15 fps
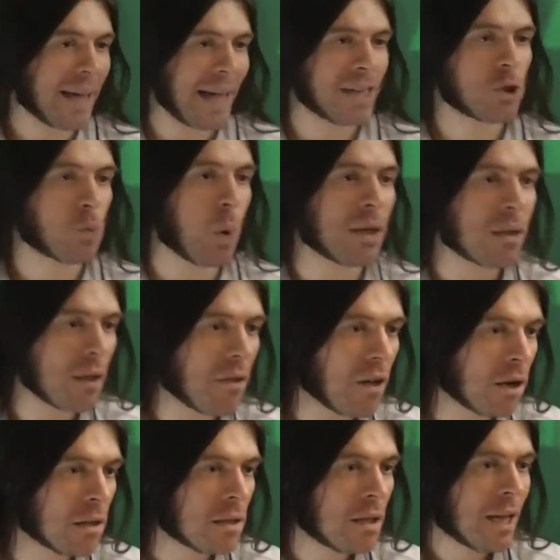against one
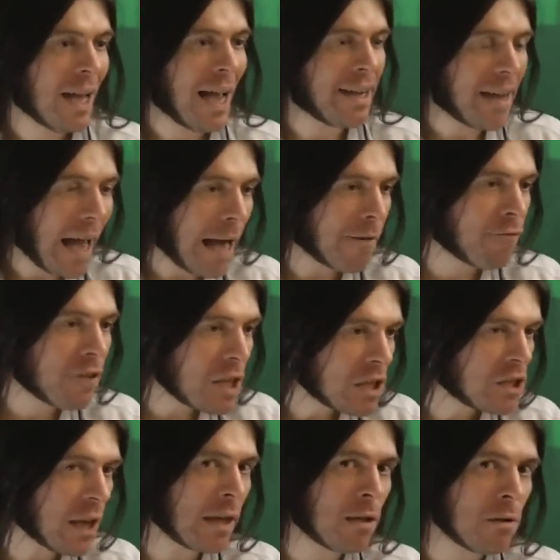another in every
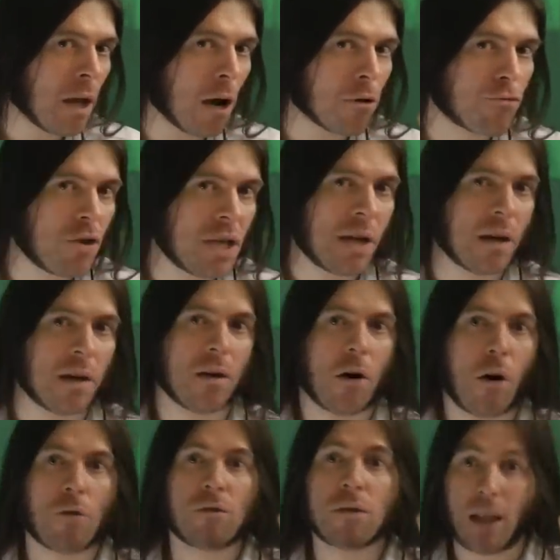single arena
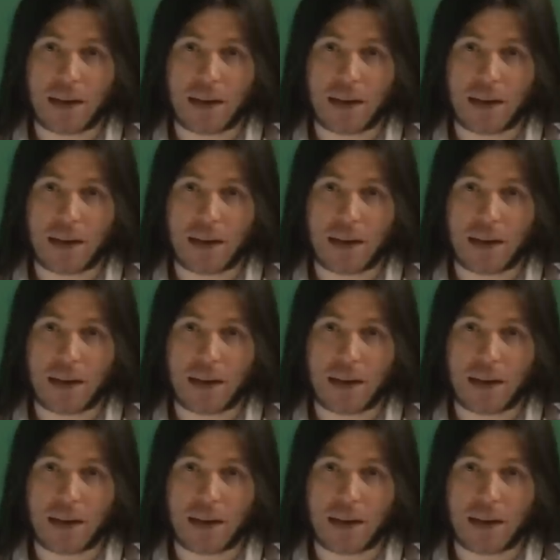of